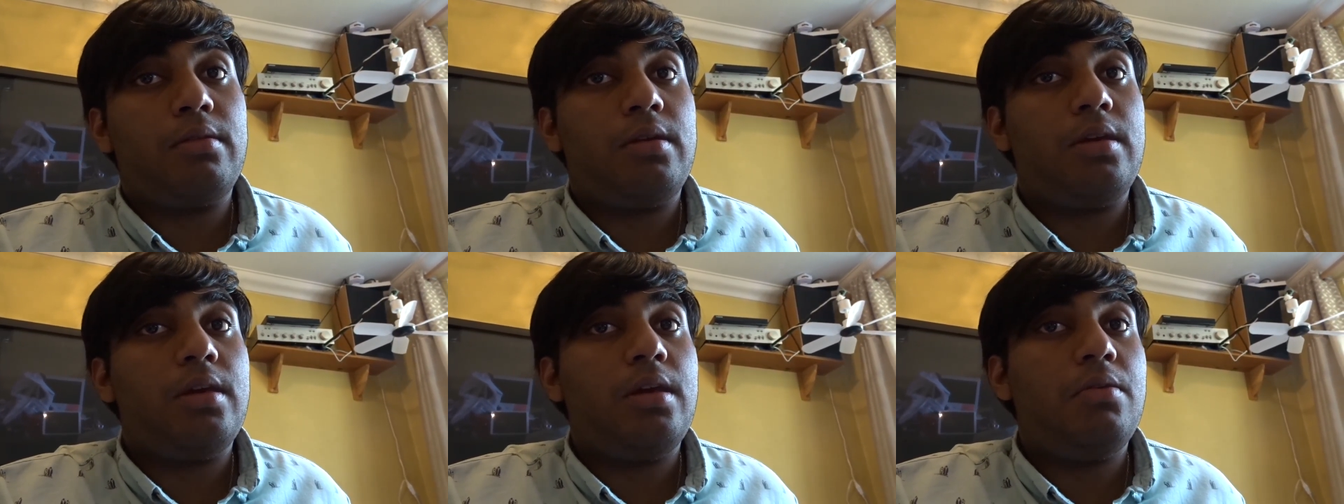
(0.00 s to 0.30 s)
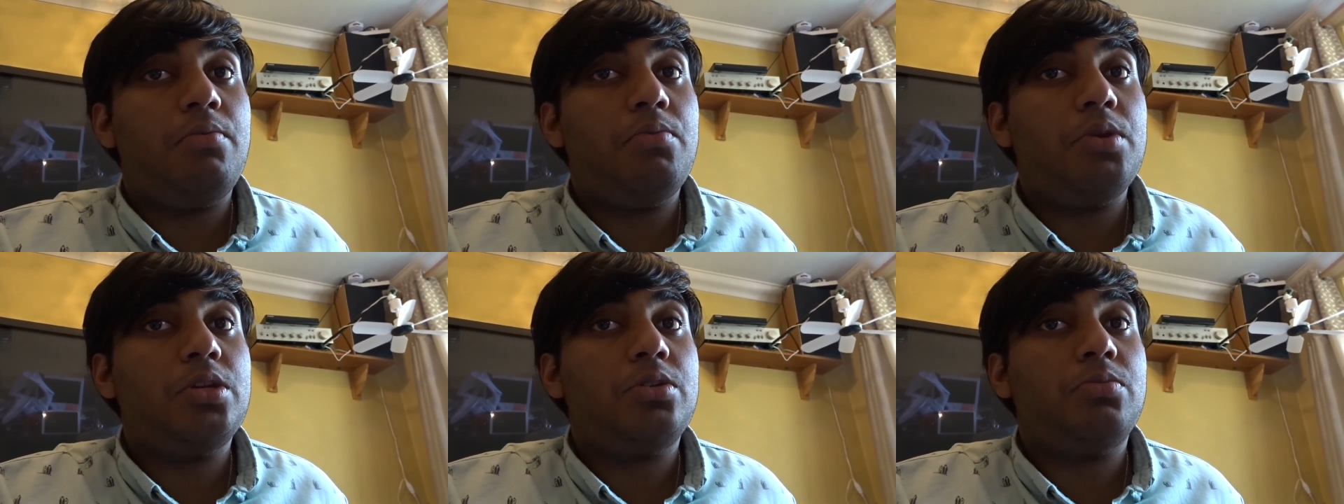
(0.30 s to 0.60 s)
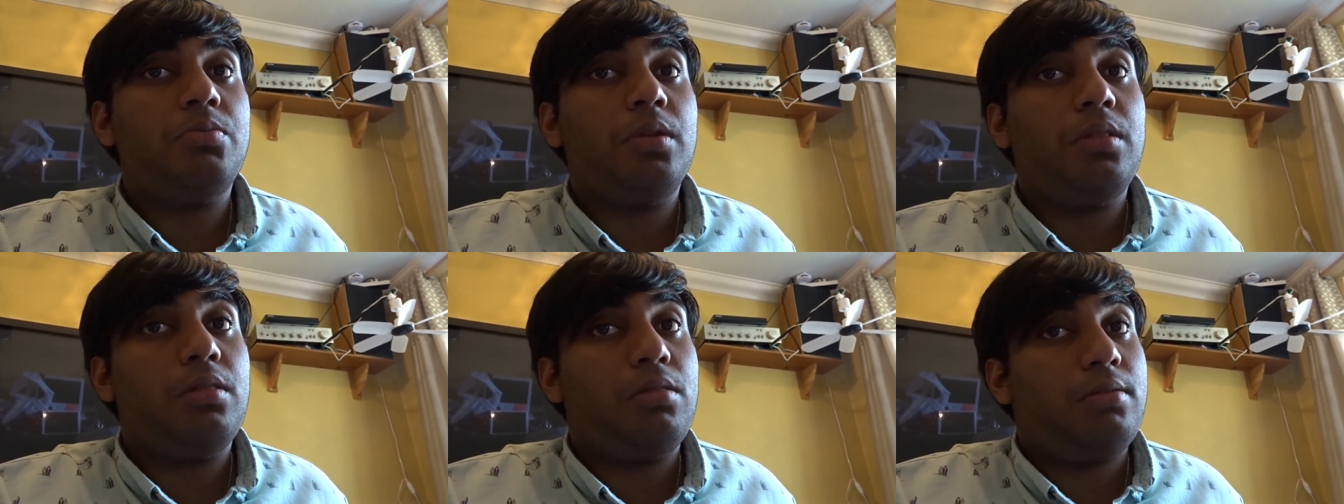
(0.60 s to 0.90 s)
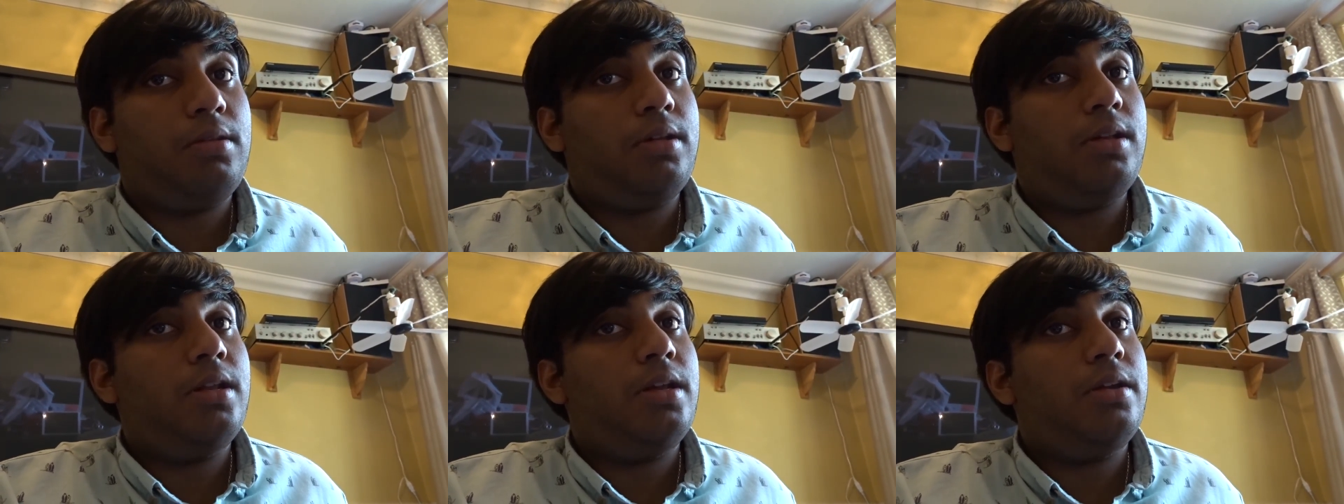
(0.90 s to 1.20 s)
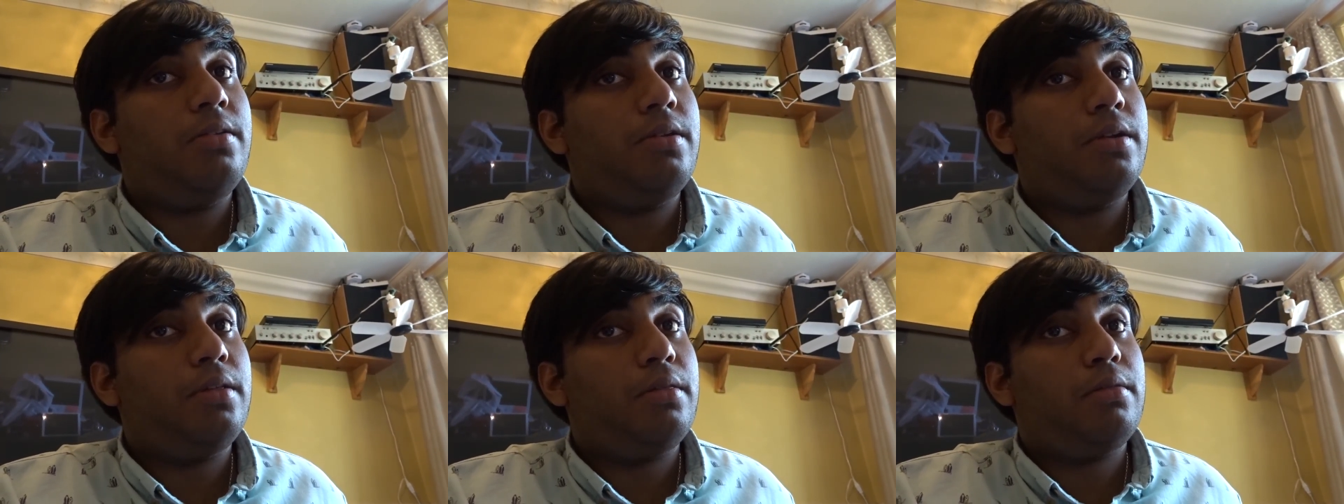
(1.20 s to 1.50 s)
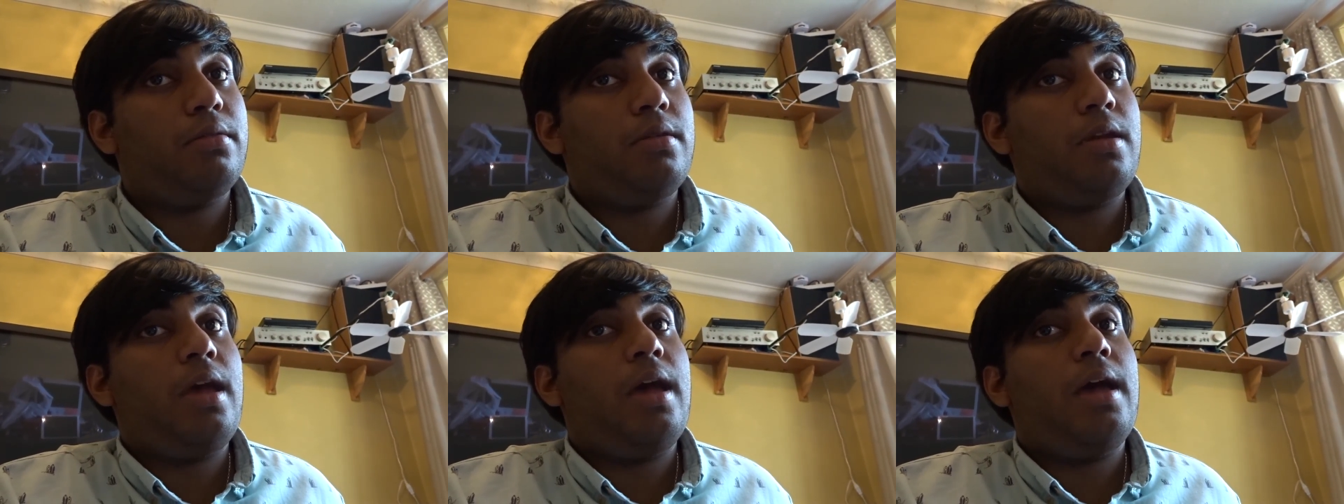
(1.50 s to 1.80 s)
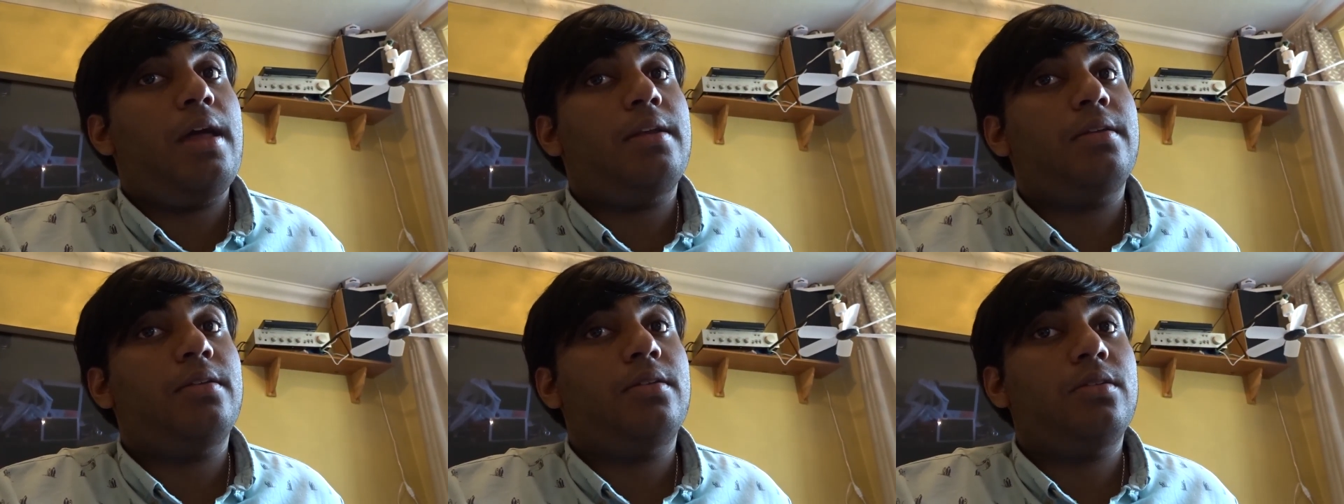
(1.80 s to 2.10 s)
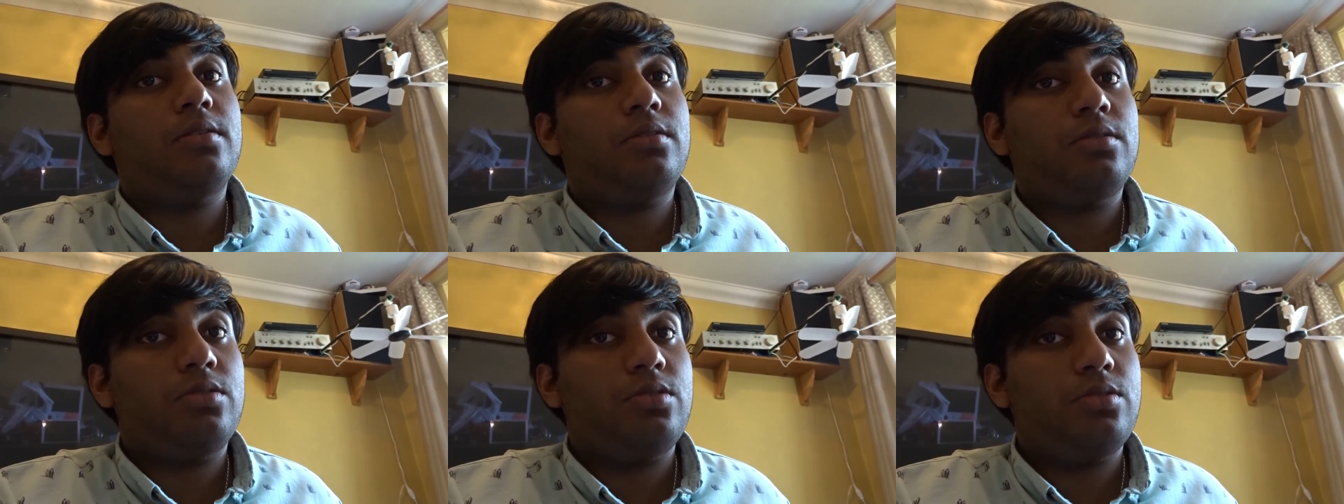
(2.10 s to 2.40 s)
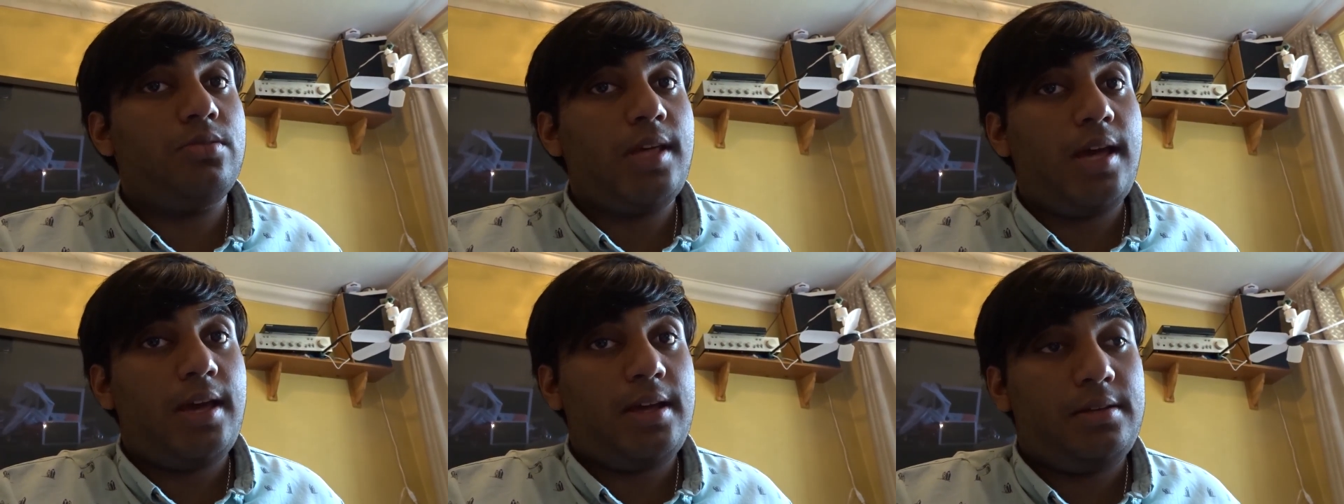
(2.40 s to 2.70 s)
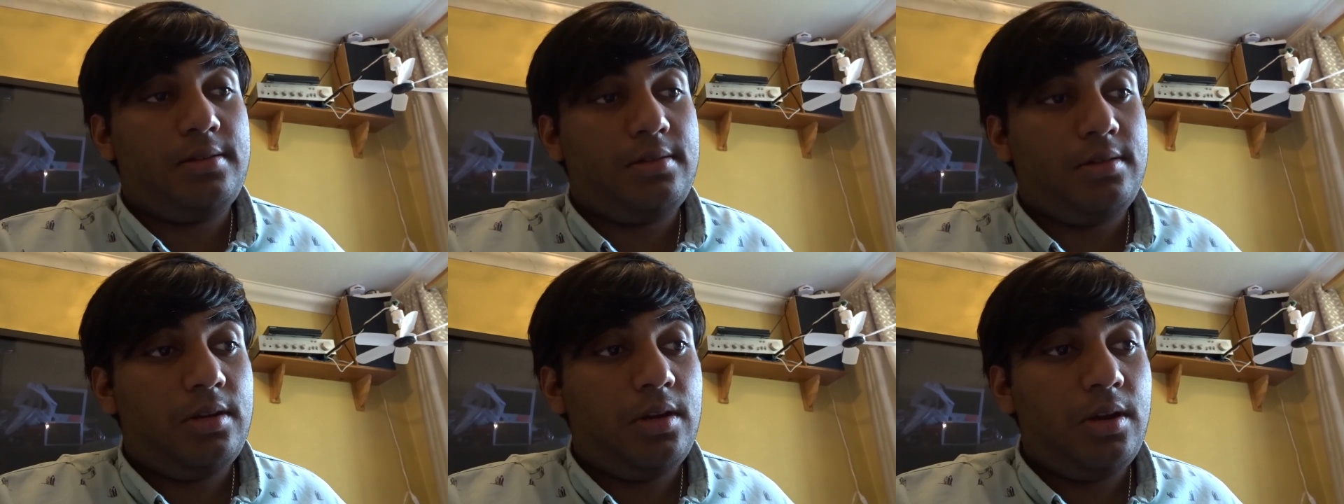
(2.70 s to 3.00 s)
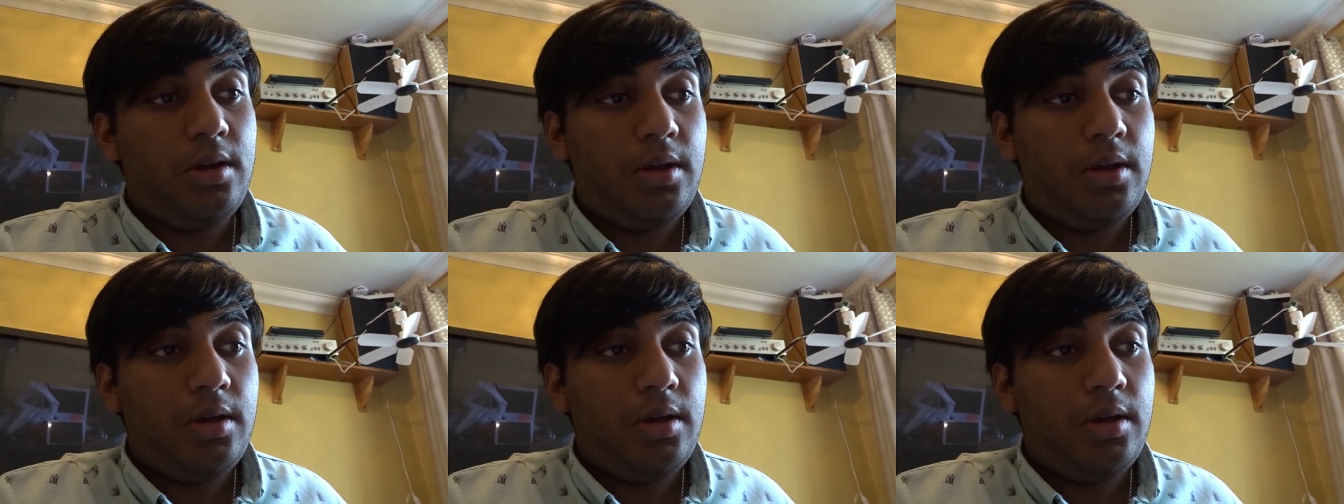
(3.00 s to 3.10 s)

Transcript: to hear which one's clearest and do that.